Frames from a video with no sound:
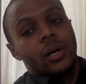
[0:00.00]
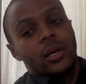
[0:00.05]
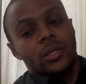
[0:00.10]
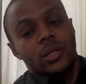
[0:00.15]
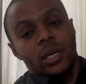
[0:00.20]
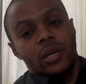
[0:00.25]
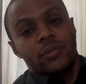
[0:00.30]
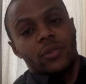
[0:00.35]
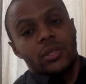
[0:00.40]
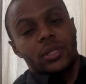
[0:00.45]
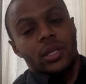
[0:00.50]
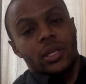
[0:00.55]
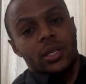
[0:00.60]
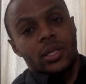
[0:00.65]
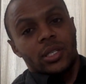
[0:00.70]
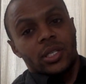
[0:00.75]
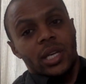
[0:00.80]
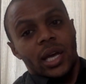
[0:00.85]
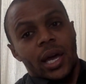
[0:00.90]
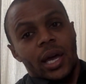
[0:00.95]
So even to
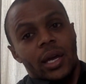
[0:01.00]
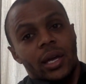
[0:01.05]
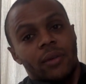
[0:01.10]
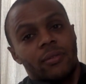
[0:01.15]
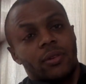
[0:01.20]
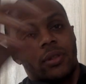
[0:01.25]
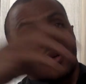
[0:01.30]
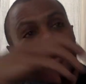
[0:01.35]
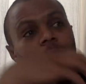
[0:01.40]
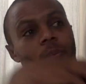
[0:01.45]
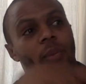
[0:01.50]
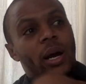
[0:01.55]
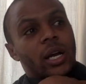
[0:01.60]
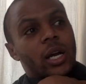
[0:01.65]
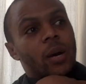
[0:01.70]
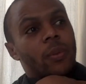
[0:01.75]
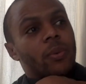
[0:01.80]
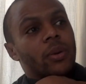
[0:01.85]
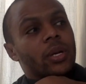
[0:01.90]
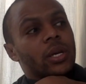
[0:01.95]
this day, even though my
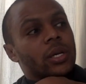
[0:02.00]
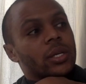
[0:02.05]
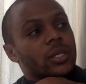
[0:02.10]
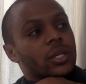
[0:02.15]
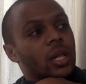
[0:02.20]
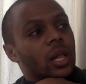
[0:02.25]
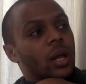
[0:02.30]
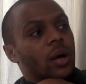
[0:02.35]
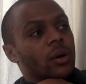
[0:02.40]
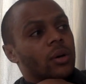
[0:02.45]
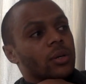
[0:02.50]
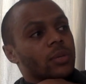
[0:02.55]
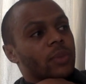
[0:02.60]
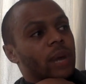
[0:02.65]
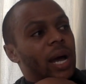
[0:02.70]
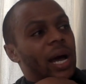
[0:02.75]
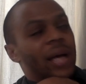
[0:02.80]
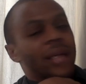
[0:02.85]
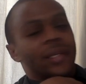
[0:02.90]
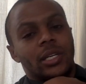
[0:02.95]
company is closed,
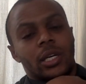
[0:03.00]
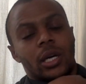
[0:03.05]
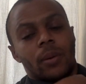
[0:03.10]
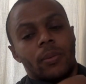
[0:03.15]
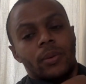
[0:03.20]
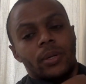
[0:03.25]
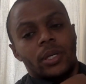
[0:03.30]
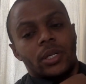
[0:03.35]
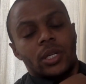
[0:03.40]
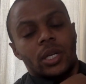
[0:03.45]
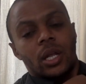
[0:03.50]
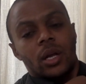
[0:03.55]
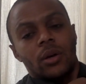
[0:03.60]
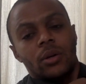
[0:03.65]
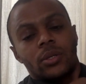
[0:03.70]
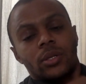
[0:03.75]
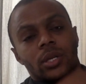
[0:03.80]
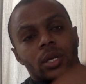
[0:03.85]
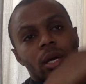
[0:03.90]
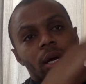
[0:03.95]
my IT company is
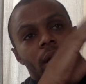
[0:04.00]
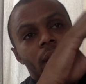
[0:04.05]
closed,